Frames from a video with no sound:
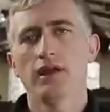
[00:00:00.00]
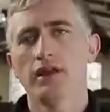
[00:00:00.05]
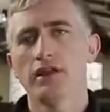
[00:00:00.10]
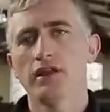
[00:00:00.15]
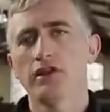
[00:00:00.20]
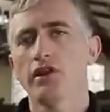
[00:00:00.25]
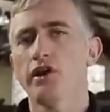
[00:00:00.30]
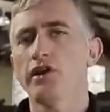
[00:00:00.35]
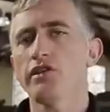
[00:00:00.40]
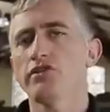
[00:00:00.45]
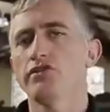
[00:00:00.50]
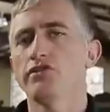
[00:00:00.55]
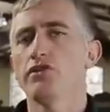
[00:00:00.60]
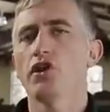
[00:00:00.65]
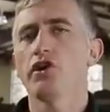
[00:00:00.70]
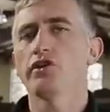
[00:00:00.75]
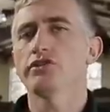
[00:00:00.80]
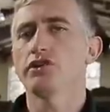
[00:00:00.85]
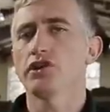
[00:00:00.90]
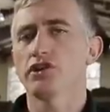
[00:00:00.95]
In a nice
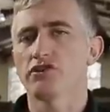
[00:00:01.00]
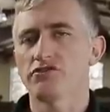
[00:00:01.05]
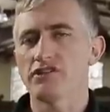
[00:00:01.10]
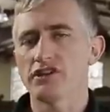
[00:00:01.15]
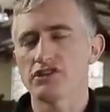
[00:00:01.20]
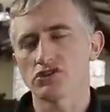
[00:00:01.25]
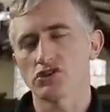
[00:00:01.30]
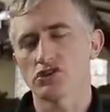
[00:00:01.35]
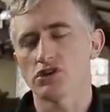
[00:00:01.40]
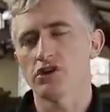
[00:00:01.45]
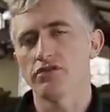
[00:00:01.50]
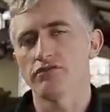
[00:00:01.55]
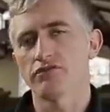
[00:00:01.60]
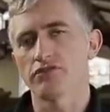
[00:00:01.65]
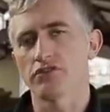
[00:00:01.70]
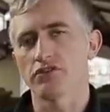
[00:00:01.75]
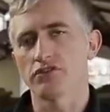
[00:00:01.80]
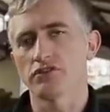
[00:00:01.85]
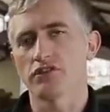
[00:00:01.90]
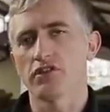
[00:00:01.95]
nod to creature
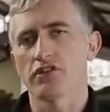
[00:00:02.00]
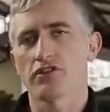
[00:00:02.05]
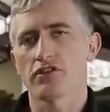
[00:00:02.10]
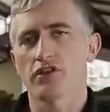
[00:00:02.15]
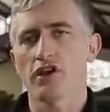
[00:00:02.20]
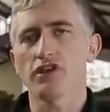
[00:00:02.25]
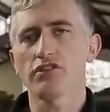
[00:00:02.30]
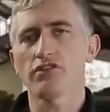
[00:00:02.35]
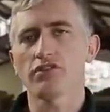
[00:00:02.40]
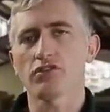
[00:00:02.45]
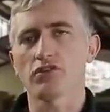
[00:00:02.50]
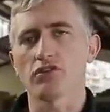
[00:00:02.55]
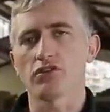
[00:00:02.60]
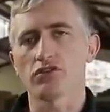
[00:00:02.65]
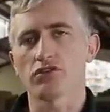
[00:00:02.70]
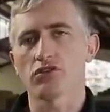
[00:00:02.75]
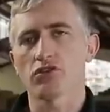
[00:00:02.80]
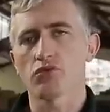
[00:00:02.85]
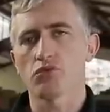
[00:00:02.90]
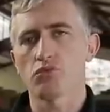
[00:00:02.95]
comfort, the side
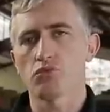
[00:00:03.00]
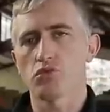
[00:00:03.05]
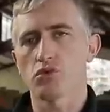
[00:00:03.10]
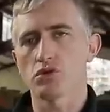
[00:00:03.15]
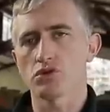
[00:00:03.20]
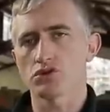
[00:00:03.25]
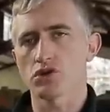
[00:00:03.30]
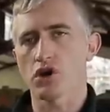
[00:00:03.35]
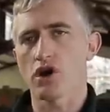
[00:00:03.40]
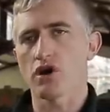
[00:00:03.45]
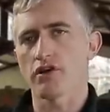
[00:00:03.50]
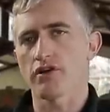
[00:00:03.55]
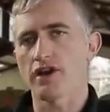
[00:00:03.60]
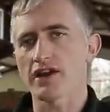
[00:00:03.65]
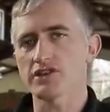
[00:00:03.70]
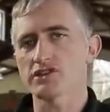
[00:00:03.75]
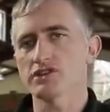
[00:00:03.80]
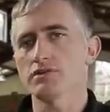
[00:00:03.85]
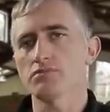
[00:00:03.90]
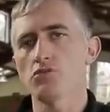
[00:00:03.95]
skirts, which are
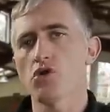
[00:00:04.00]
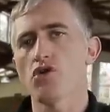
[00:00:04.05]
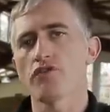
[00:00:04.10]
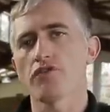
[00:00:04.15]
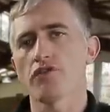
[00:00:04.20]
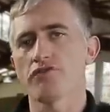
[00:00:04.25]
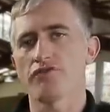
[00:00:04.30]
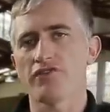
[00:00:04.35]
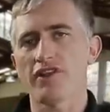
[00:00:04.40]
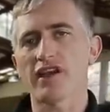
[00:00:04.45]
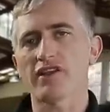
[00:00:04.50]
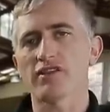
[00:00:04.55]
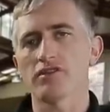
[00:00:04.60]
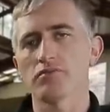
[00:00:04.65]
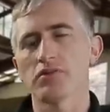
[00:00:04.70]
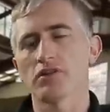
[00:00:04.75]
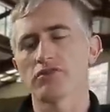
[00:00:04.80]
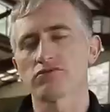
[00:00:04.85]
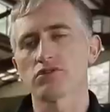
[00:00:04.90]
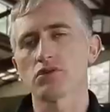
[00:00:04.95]
actually more of a
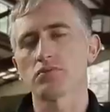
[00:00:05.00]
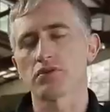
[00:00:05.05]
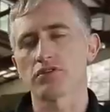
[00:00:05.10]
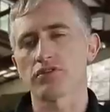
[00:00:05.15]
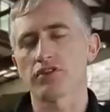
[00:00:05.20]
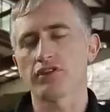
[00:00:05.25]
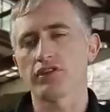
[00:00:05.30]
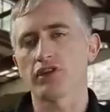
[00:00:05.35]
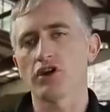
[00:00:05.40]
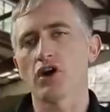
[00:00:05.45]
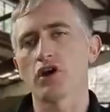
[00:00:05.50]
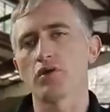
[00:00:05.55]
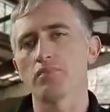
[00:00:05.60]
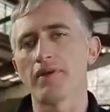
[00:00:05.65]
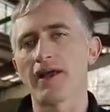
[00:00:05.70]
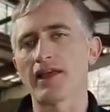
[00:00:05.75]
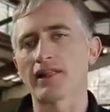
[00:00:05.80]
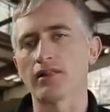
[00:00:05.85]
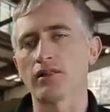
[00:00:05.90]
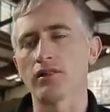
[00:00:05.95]
flexible rubber than they are
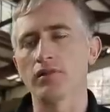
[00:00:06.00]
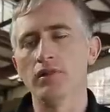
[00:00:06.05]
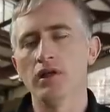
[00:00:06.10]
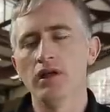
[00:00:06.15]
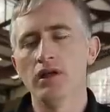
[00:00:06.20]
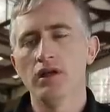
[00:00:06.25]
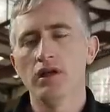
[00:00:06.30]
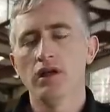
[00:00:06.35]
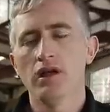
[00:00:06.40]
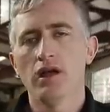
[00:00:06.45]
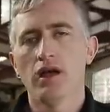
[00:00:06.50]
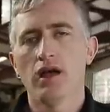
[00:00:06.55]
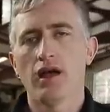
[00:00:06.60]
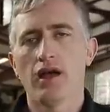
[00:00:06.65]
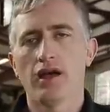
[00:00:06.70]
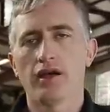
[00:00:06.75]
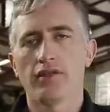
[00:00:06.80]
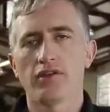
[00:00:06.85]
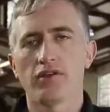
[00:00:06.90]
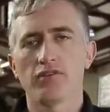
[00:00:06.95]
metal,
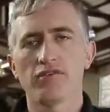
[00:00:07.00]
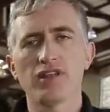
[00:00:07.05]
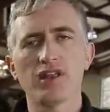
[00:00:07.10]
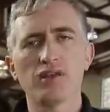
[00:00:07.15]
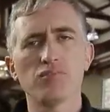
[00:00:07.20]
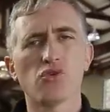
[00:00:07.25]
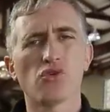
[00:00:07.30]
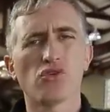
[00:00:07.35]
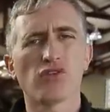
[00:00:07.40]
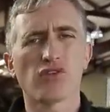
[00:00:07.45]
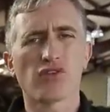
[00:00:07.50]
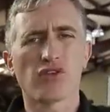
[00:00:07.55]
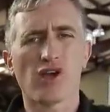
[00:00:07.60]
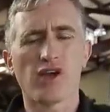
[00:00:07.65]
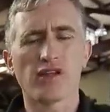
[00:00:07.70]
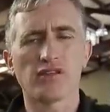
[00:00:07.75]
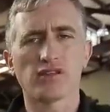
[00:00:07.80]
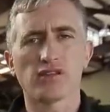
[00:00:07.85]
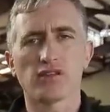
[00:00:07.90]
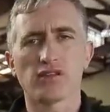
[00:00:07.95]
uh, they're really more
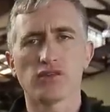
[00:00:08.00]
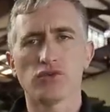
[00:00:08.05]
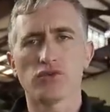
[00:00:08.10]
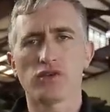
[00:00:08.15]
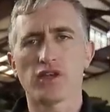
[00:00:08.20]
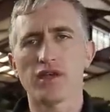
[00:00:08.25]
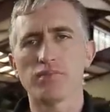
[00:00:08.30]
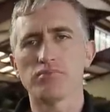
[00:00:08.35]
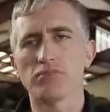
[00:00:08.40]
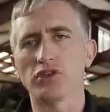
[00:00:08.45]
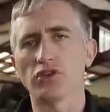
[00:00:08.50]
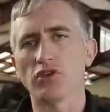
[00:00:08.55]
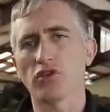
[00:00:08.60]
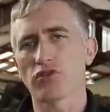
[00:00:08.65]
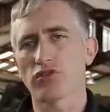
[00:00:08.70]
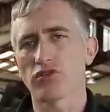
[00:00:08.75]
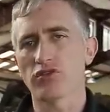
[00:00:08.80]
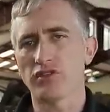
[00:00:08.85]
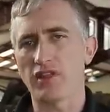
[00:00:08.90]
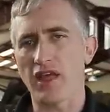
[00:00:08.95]
designed to keep the
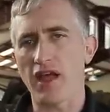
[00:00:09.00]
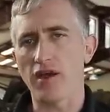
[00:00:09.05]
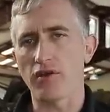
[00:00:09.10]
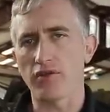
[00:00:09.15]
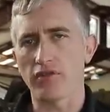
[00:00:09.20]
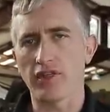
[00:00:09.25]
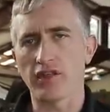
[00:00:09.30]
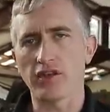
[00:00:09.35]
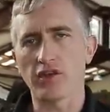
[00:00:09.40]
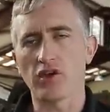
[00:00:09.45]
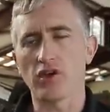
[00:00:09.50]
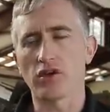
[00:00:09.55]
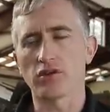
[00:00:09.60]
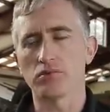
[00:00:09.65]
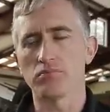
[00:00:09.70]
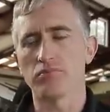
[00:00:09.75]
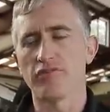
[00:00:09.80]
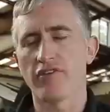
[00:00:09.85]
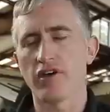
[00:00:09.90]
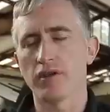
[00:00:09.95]
dust down than they are
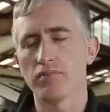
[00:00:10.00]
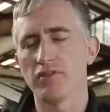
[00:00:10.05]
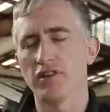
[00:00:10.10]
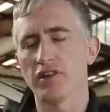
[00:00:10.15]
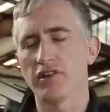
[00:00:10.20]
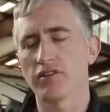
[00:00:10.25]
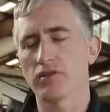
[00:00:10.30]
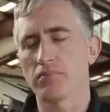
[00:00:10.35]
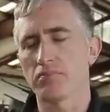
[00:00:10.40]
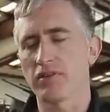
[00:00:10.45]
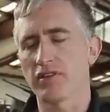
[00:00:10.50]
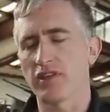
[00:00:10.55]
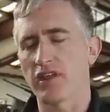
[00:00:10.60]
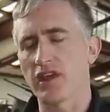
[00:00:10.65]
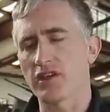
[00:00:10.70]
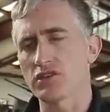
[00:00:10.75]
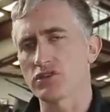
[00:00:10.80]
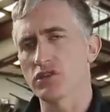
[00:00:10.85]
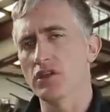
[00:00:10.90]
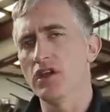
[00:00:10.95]
to provide ballistic
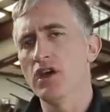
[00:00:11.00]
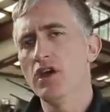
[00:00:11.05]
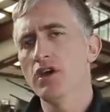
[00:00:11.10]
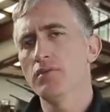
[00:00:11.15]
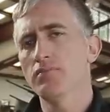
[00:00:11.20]
protection,